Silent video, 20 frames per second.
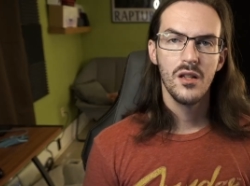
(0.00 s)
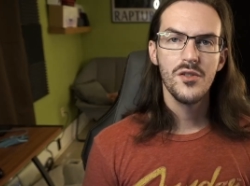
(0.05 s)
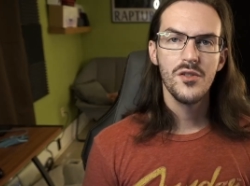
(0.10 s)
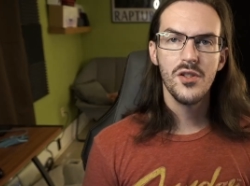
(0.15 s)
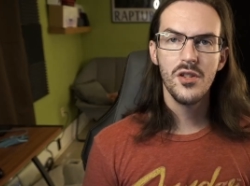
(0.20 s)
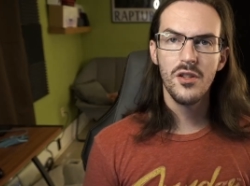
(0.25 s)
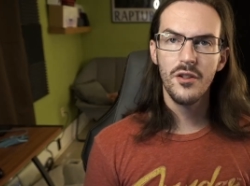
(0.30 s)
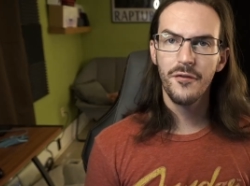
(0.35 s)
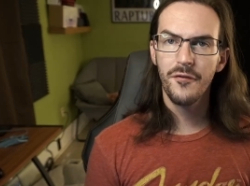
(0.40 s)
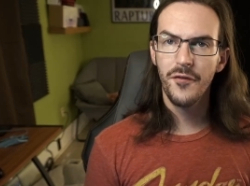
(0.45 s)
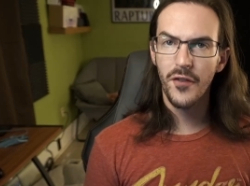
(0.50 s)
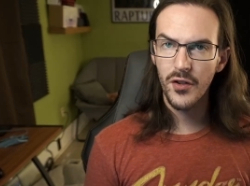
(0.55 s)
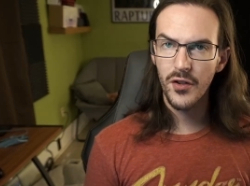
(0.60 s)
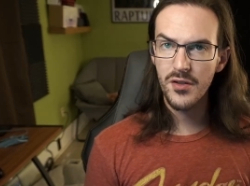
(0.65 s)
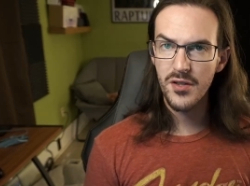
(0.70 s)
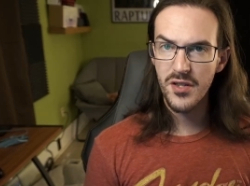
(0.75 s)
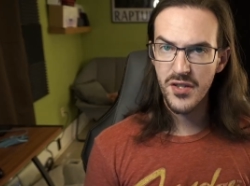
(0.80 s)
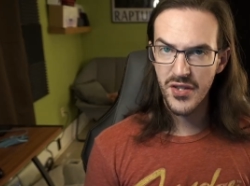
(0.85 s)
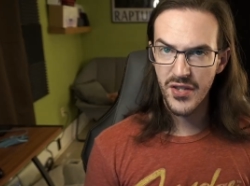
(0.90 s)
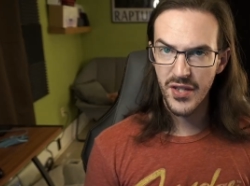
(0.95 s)
So the
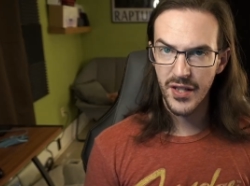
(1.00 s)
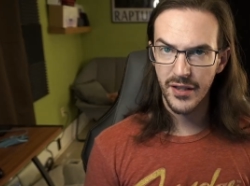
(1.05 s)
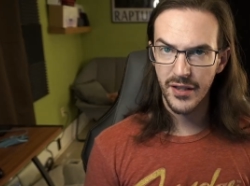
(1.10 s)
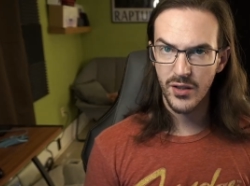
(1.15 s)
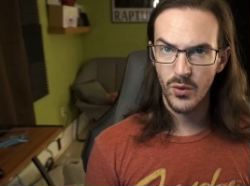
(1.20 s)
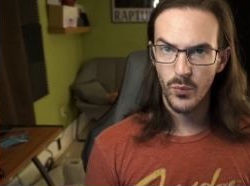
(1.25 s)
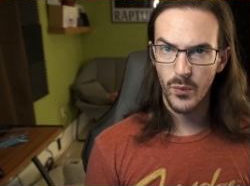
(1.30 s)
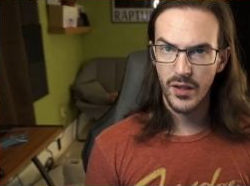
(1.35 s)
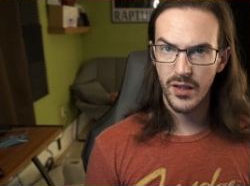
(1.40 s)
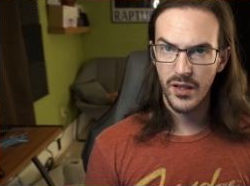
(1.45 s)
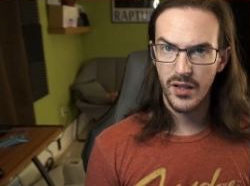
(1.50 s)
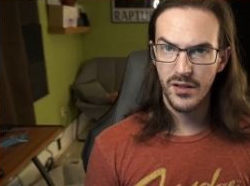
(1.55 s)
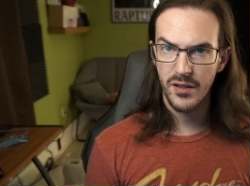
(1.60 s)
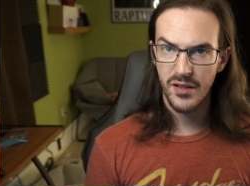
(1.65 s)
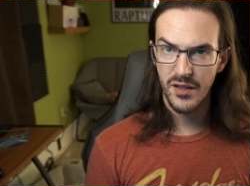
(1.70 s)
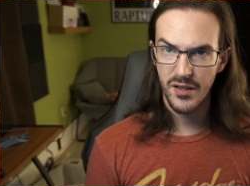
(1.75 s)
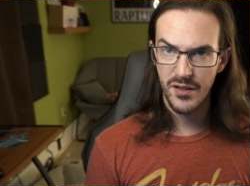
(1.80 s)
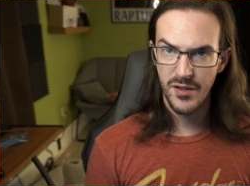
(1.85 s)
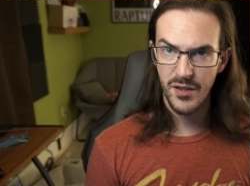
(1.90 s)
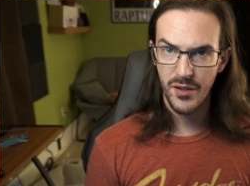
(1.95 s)
first thing that we need
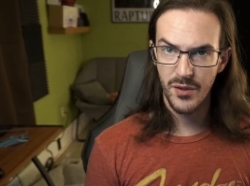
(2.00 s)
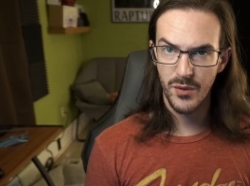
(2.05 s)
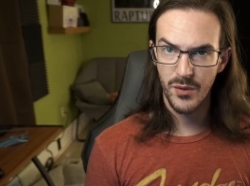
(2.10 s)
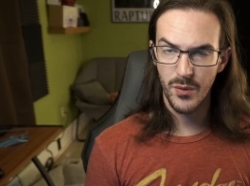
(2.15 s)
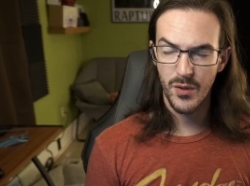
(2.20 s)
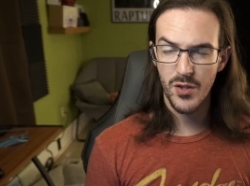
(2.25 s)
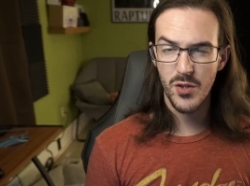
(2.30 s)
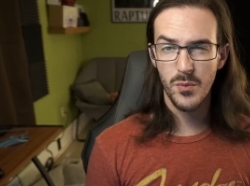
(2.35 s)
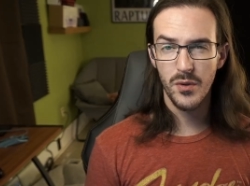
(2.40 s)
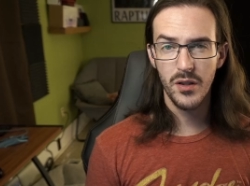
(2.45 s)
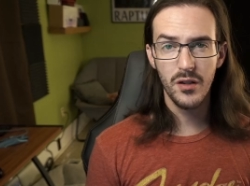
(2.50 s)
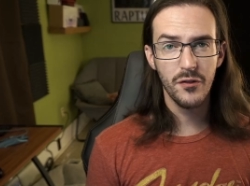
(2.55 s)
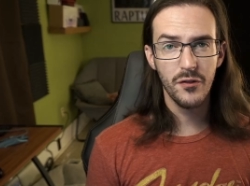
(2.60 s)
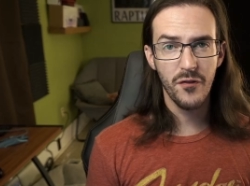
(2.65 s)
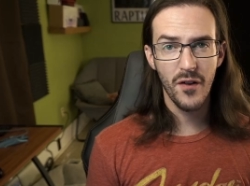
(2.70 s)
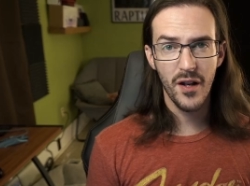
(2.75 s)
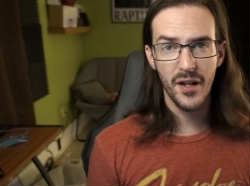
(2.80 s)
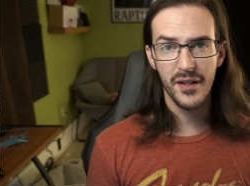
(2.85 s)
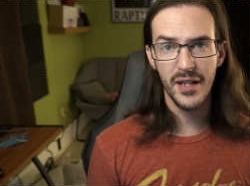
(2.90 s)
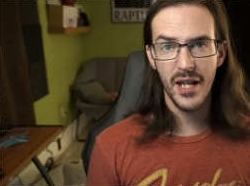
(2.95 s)
to do is we need to
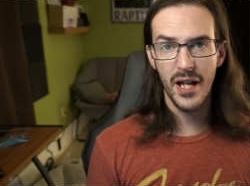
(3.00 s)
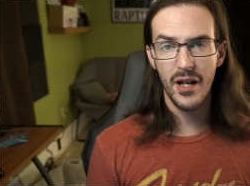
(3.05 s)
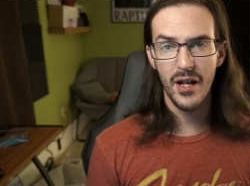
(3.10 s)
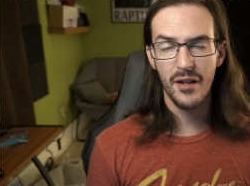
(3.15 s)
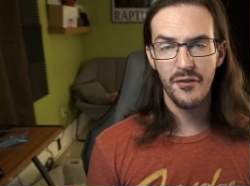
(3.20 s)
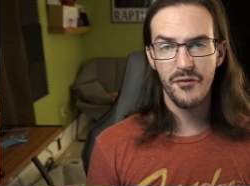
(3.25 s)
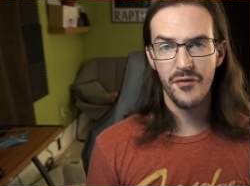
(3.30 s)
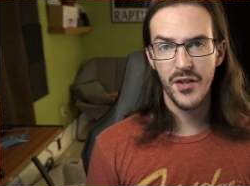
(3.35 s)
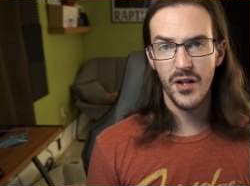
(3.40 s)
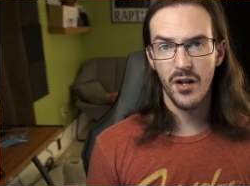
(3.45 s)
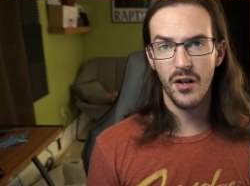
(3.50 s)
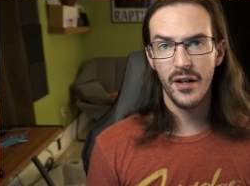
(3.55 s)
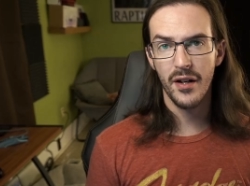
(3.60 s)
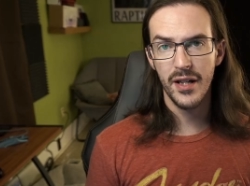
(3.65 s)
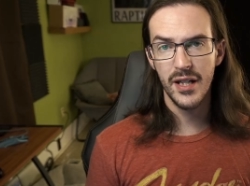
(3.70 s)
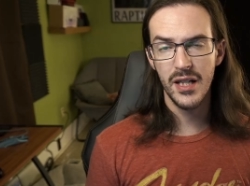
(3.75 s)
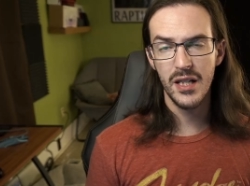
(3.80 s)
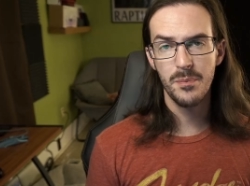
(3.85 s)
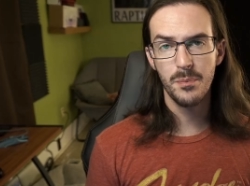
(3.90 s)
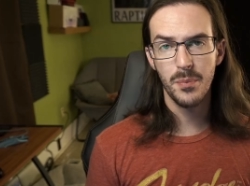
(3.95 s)
find out if there are
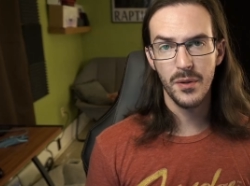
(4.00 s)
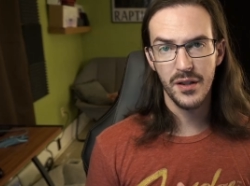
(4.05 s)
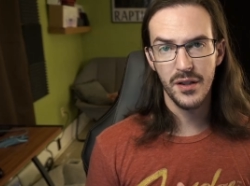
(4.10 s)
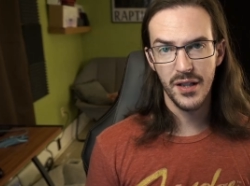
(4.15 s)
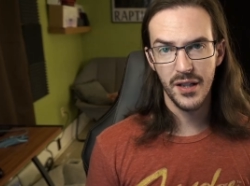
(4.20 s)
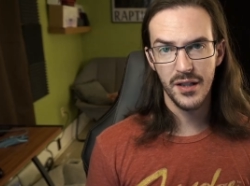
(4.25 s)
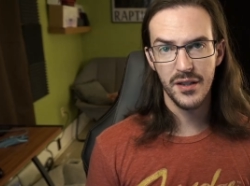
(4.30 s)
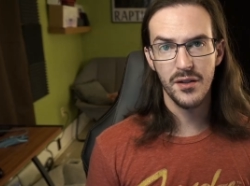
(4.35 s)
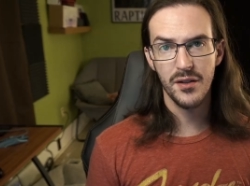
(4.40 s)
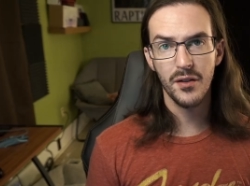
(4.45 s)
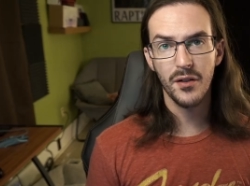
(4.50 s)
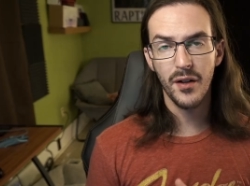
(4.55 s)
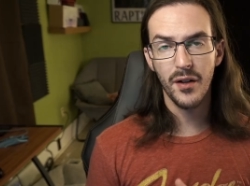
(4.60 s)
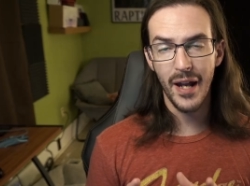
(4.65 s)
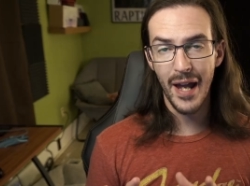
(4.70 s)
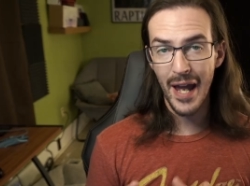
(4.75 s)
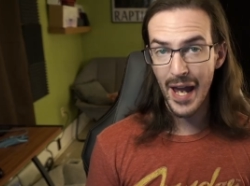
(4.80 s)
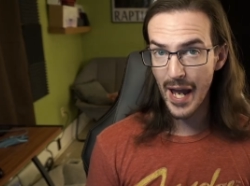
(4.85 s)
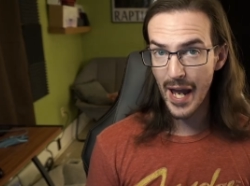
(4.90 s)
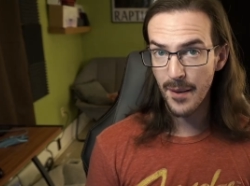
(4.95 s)
any particular
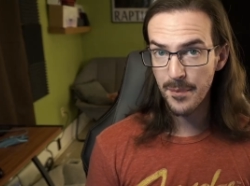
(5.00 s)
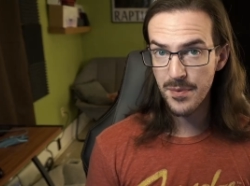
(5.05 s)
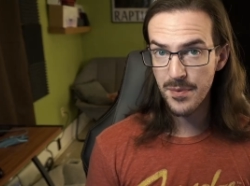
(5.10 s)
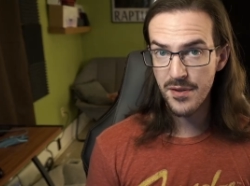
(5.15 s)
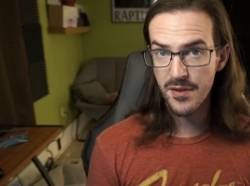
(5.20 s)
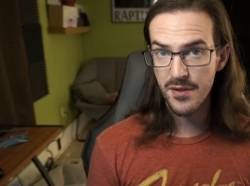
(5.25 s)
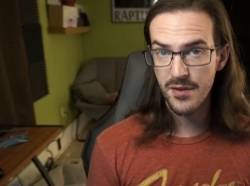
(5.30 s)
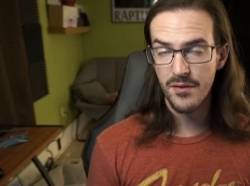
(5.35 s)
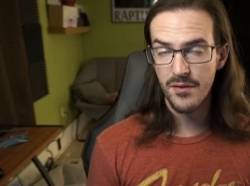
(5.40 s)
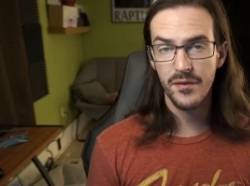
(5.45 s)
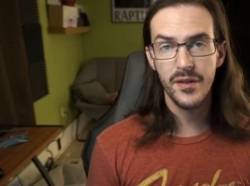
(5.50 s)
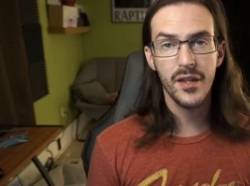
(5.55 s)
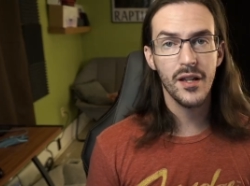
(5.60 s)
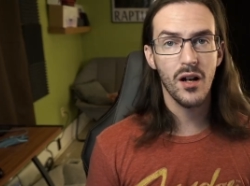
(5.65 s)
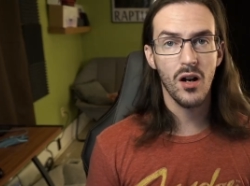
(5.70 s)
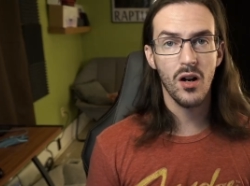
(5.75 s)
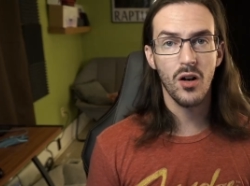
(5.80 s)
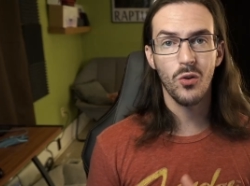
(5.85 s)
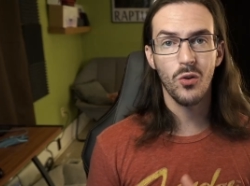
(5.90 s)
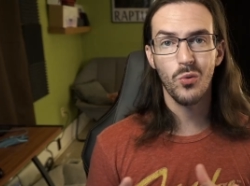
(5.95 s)
apps that
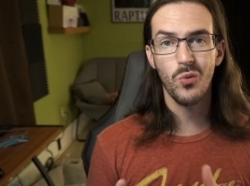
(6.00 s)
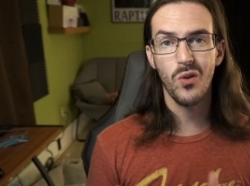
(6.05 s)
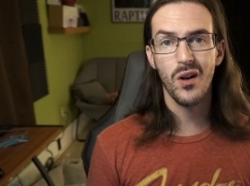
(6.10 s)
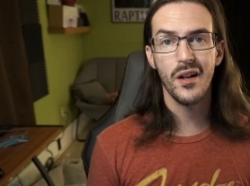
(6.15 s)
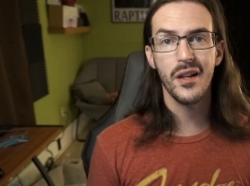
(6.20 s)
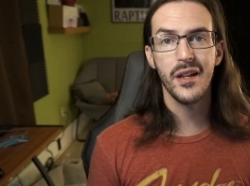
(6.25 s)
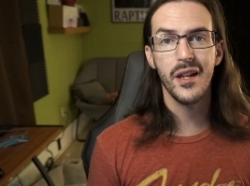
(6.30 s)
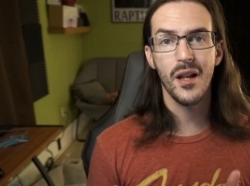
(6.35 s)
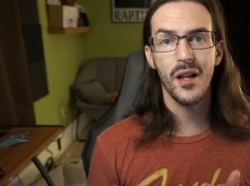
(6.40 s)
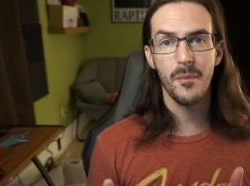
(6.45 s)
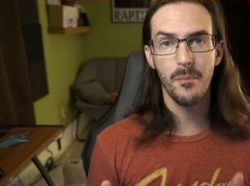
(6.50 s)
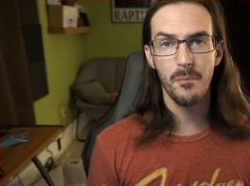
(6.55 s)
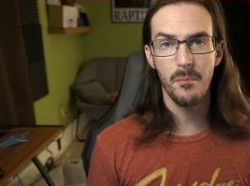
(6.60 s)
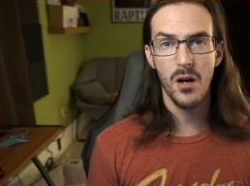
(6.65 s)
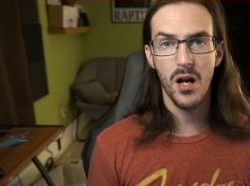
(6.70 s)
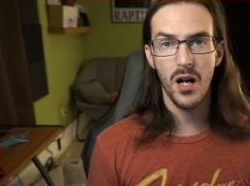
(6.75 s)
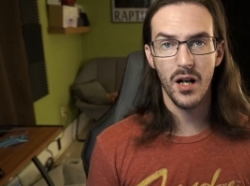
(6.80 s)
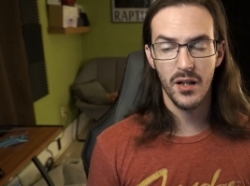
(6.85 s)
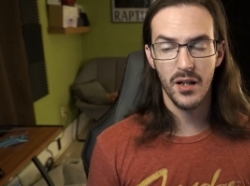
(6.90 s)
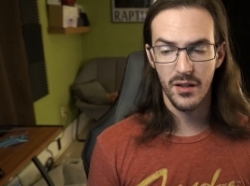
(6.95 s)
are running
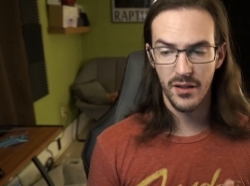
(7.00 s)
amok,